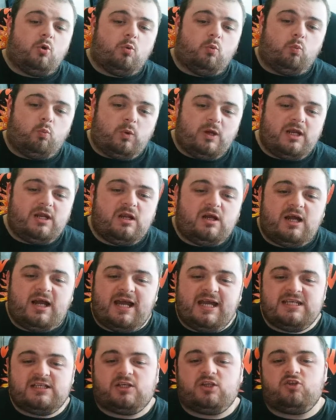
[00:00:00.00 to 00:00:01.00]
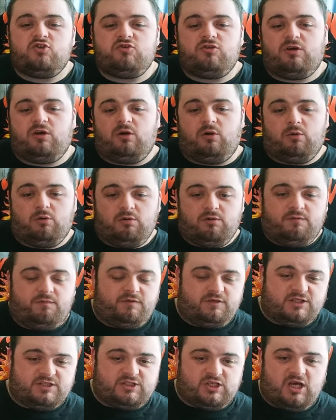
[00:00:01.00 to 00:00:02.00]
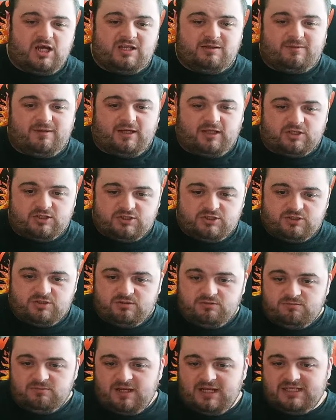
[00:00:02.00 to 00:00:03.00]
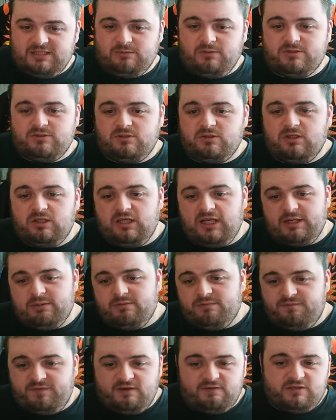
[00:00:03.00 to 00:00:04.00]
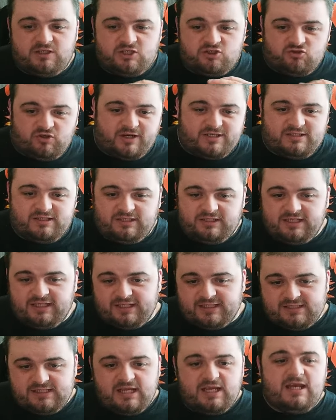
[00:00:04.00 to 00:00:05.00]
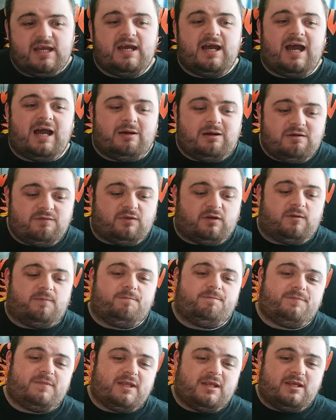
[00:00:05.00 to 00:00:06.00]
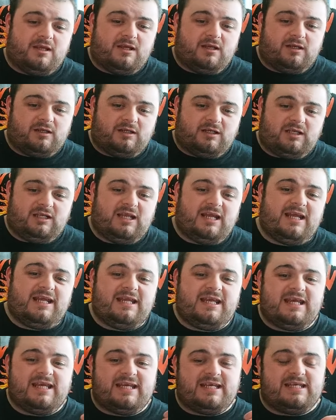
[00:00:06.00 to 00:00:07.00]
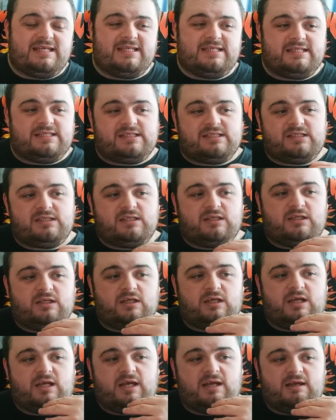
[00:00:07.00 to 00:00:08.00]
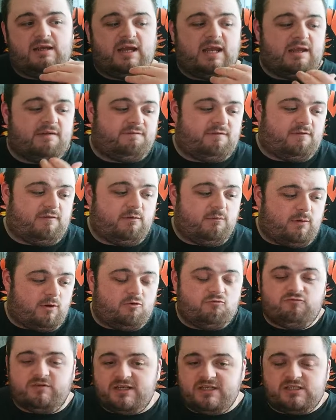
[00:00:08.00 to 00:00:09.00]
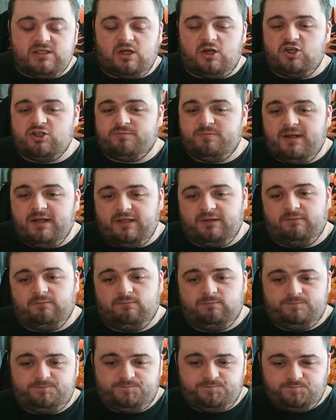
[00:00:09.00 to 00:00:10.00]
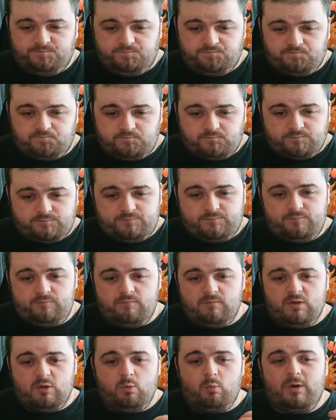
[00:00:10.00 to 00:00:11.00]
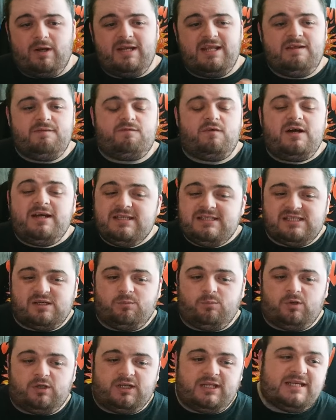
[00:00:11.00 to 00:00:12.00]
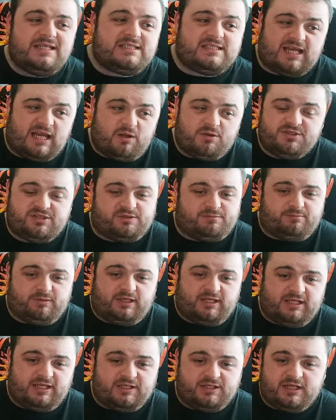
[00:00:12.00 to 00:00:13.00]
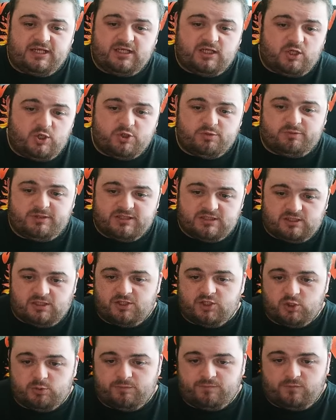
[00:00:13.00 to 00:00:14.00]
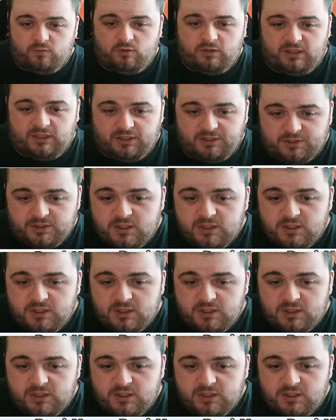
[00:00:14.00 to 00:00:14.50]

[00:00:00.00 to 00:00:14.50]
Wheeler has control for the start of the match, and he works on Clay with various strikes and kicks. However, Clay is a very well-researched man. When he fights someone, he scouts them ahead. He knows what he's going to do beforehand.